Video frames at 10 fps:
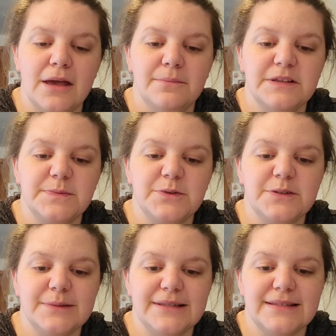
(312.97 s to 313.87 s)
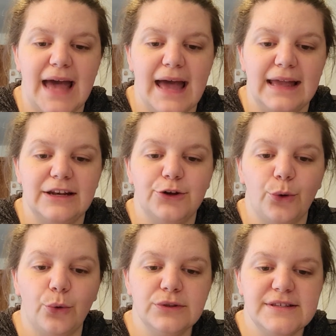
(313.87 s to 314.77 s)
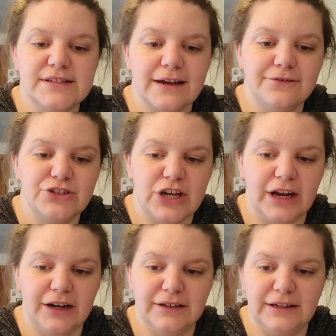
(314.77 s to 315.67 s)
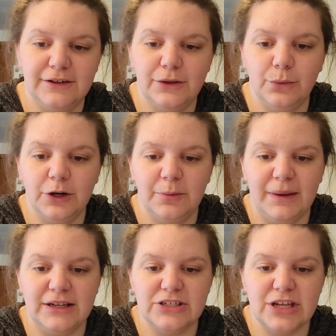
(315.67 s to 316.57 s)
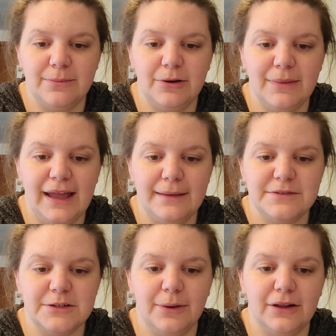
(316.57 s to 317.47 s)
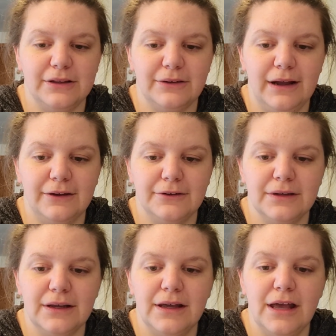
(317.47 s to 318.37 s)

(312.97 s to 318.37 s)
Miss Brisbane sat in an old stuffed chair near the workbench and put my hamster ball on the ground.